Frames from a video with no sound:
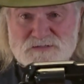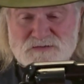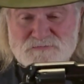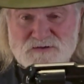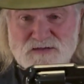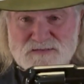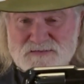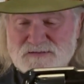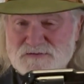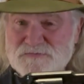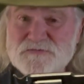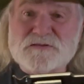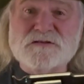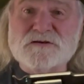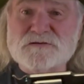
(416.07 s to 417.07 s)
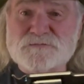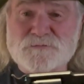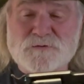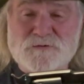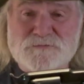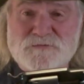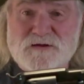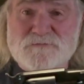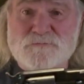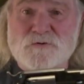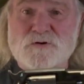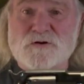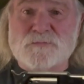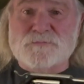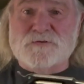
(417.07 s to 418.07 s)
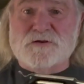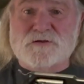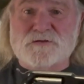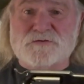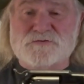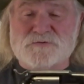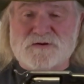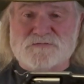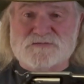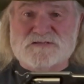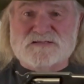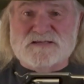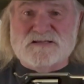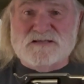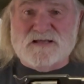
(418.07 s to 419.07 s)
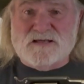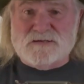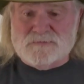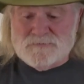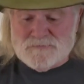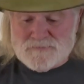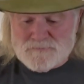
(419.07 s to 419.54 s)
I've got this, and there's 4 or 5 more up there that you haven't seen yet.